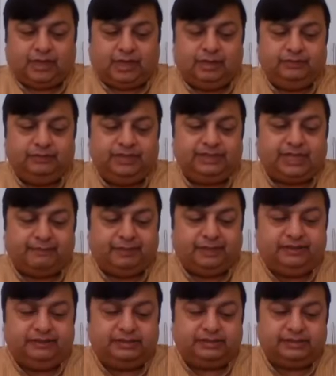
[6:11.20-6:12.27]
So how this
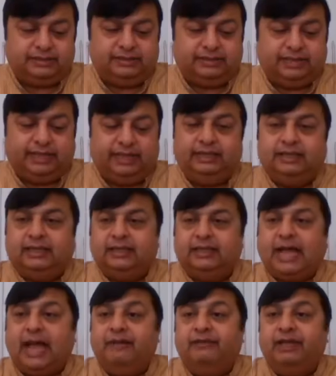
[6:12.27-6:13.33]
happens in
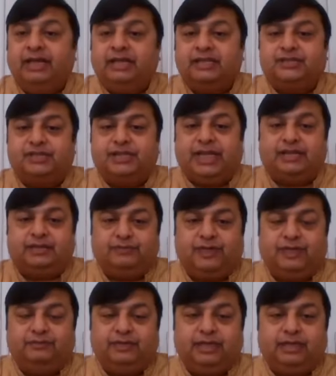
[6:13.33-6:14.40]
the awake state,
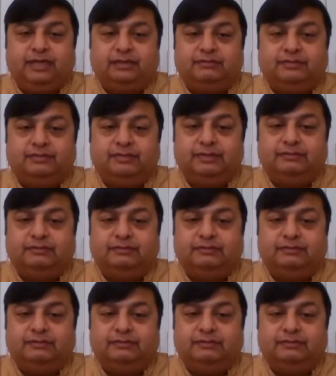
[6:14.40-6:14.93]
when we are